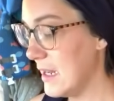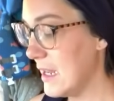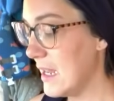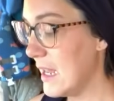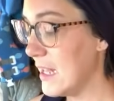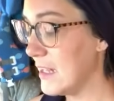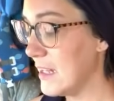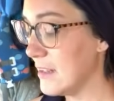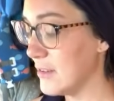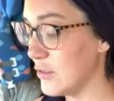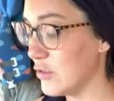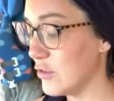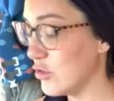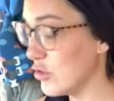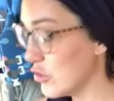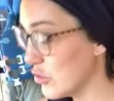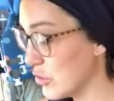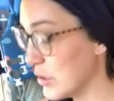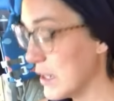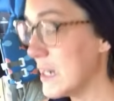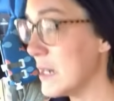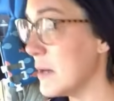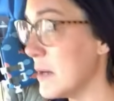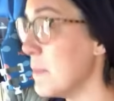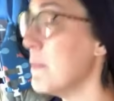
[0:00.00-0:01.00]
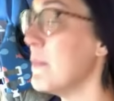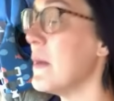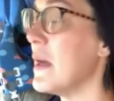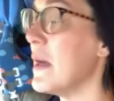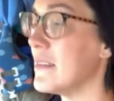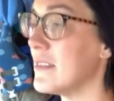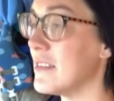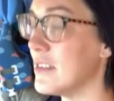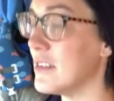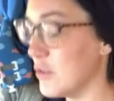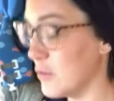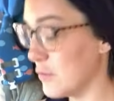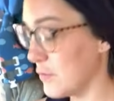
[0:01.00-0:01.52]
It's a straight up
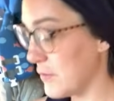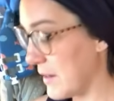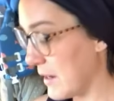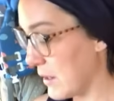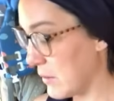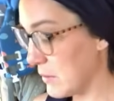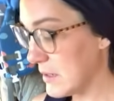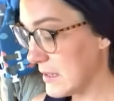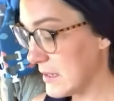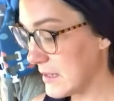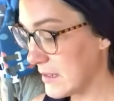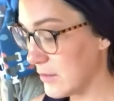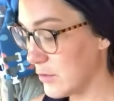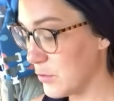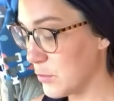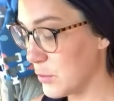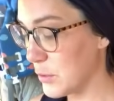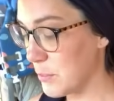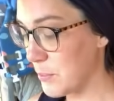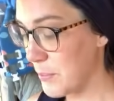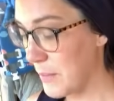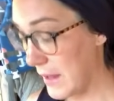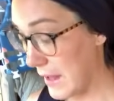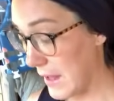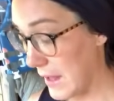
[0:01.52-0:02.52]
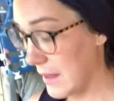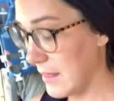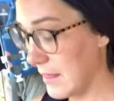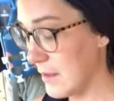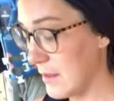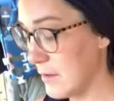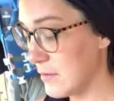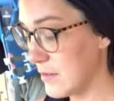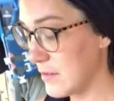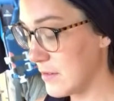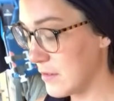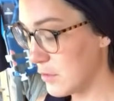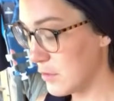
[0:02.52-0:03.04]
message of how it is when man
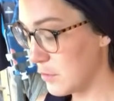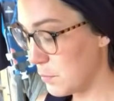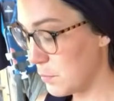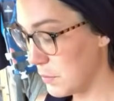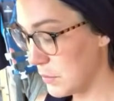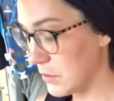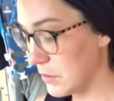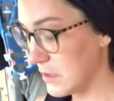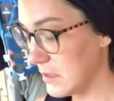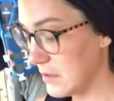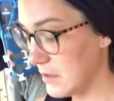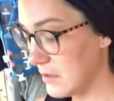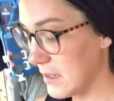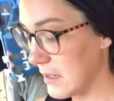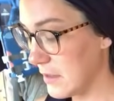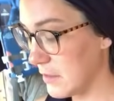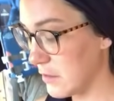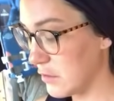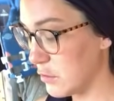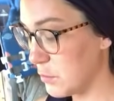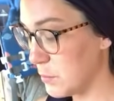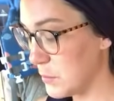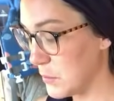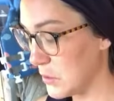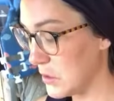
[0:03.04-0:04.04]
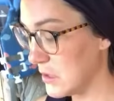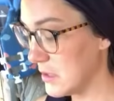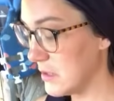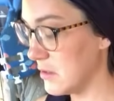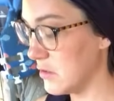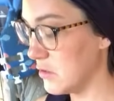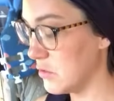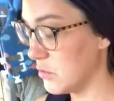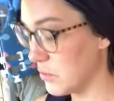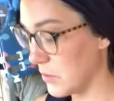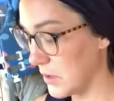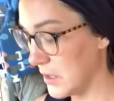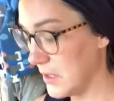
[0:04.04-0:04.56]
lives in the Spirit and the Spirit
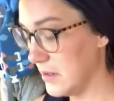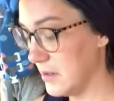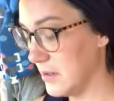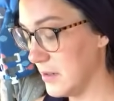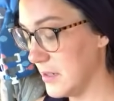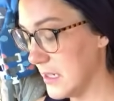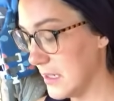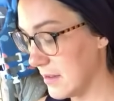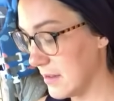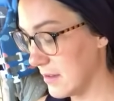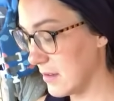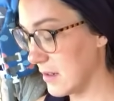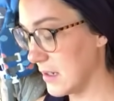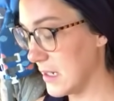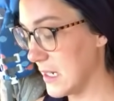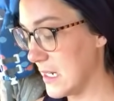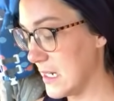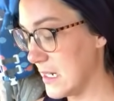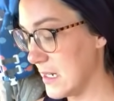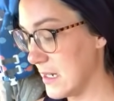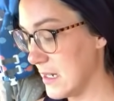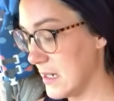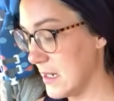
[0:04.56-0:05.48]
is right inside.